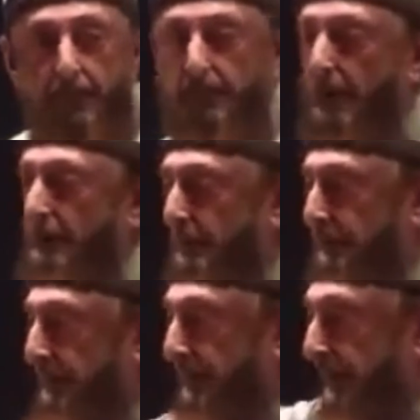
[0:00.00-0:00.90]
Now you
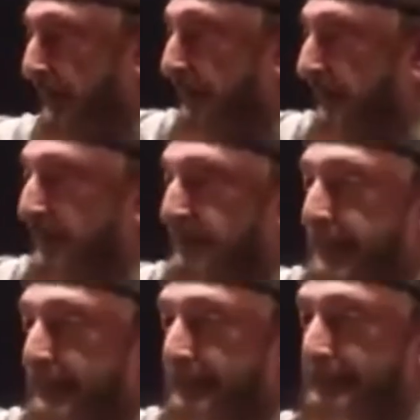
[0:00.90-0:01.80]
simply open the
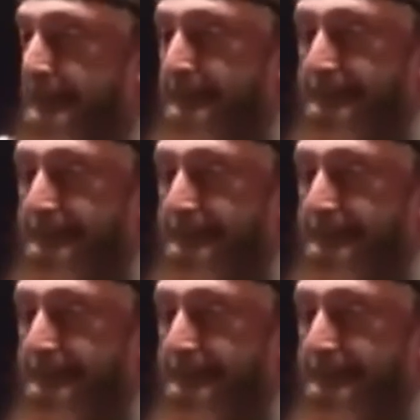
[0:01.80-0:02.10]
tap.